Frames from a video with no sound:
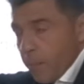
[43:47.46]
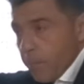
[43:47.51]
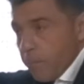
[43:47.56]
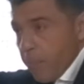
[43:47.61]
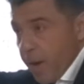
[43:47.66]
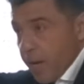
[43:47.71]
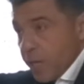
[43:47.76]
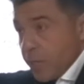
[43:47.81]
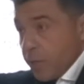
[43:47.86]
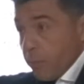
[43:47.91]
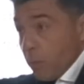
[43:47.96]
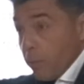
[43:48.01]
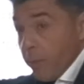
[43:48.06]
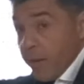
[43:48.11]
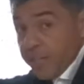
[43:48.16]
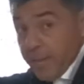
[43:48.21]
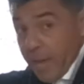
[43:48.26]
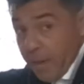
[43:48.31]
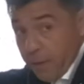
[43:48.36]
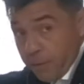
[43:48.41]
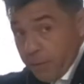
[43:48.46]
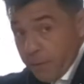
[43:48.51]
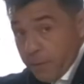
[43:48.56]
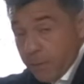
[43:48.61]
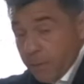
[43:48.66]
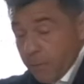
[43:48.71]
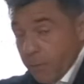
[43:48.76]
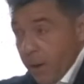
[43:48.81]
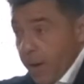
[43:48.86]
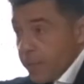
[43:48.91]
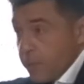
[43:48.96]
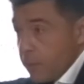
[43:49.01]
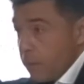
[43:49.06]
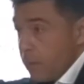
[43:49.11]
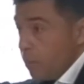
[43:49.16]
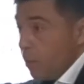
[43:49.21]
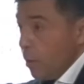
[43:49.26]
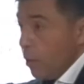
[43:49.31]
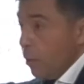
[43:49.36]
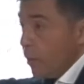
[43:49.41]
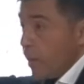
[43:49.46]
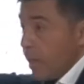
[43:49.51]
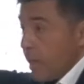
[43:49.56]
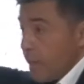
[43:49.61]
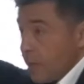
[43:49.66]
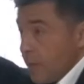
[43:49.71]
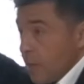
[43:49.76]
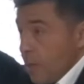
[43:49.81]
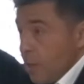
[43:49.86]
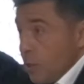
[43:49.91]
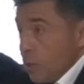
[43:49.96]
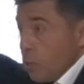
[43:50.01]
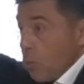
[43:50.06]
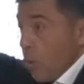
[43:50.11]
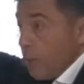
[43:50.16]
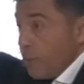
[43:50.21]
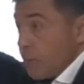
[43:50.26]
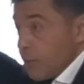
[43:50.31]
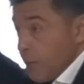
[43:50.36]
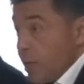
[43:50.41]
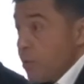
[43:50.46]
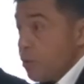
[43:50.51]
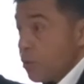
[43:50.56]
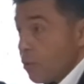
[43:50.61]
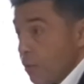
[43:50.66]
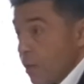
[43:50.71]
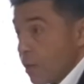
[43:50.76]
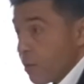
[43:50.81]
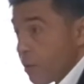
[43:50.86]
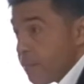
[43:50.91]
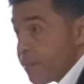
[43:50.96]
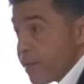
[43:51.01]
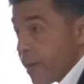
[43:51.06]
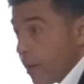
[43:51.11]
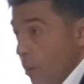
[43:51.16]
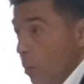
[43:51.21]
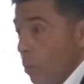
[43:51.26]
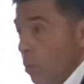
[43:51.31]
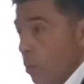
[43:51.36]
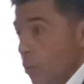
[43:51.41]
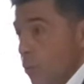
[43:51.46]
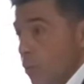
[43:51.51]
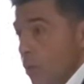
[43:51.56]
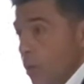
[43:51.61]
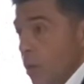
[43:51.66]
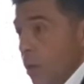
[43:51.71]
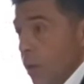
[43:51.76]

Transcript: punishable by death, right? So if we look at 12th century criminal laws